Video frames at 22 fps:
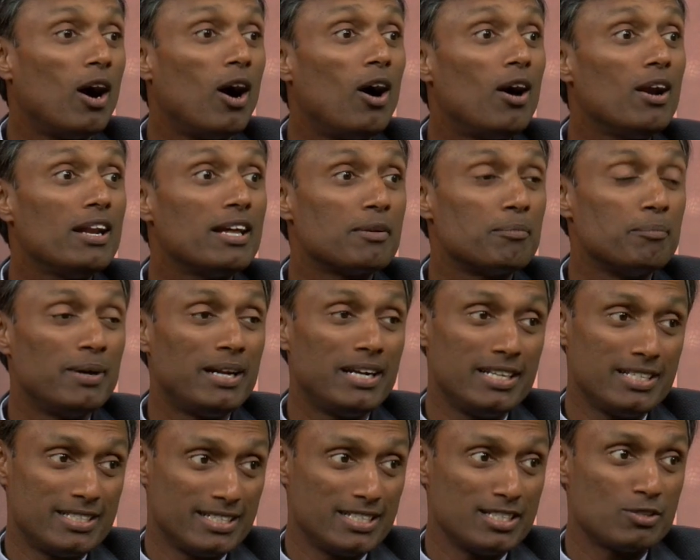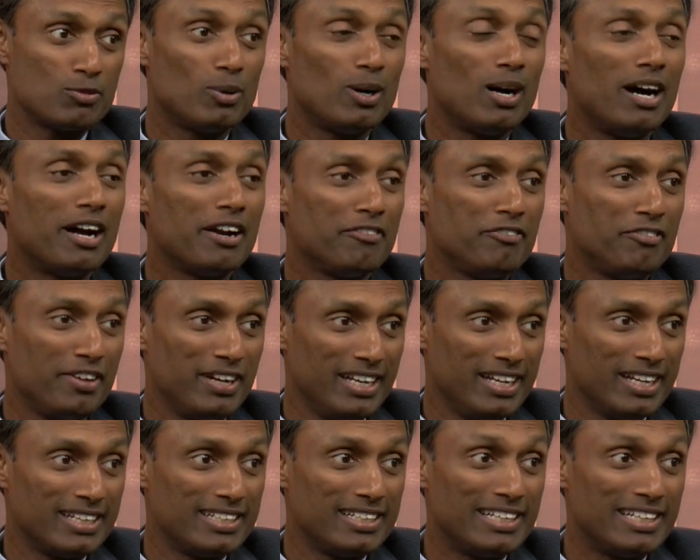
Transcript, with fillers: all her medicines for heart failure,